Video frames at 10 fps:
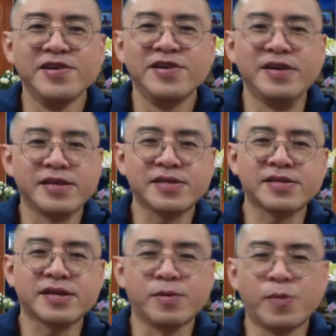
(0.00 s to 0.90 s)
It does take
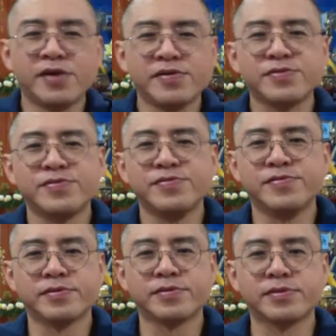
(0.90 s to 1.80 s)
a while to
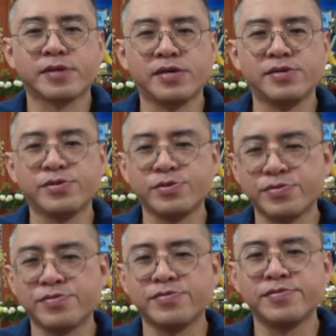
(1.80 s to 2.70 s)
get
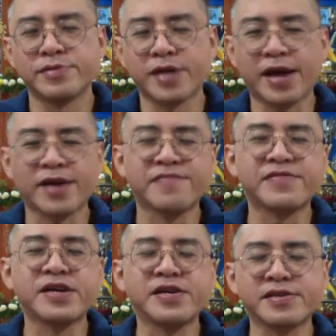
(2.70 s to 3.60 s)
into the hang of
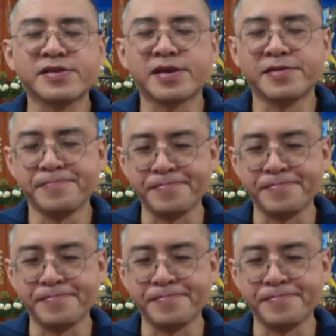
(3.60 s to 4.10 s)
things and